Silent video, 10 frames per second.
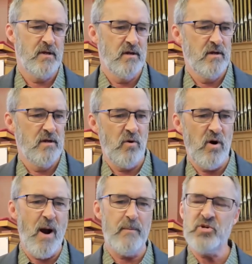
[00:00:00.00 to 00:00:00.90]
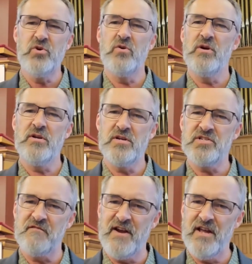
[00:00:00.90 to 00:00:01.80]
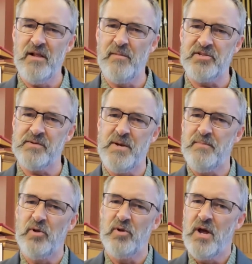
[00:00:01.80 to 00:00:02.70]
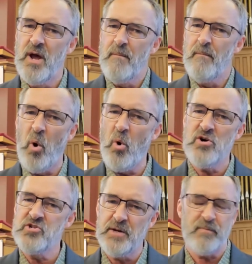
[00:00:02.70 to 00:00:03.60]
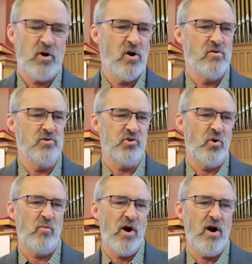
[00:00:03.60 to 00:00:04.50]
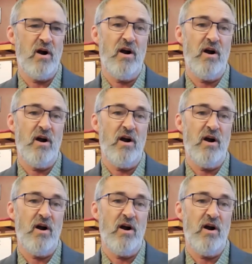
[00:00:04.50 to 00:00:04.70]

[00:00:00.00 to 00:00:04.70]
where opportunity is available to people in poor zip codes, or where